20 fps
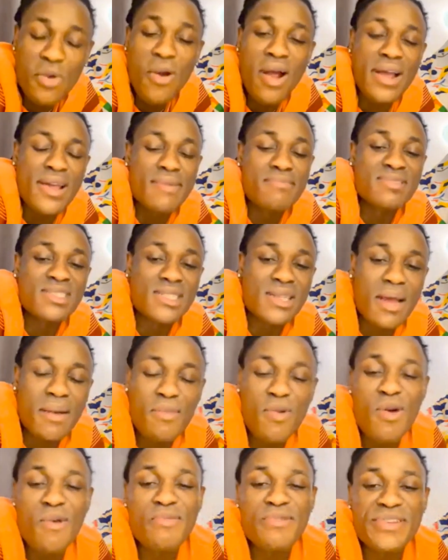wange
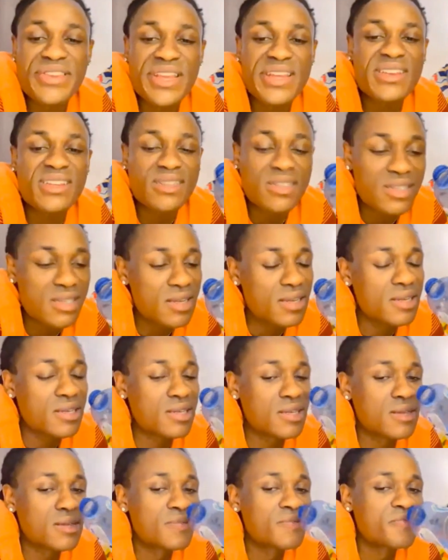musamu obudde ne
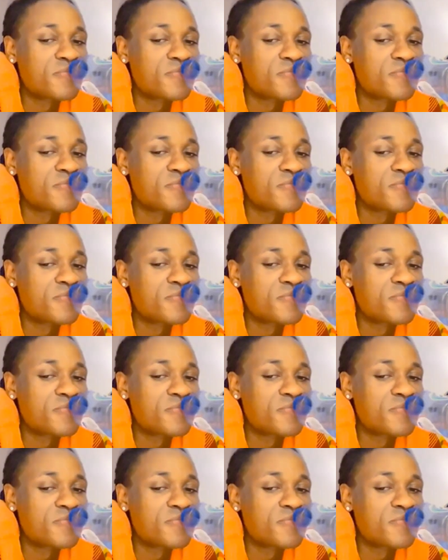sent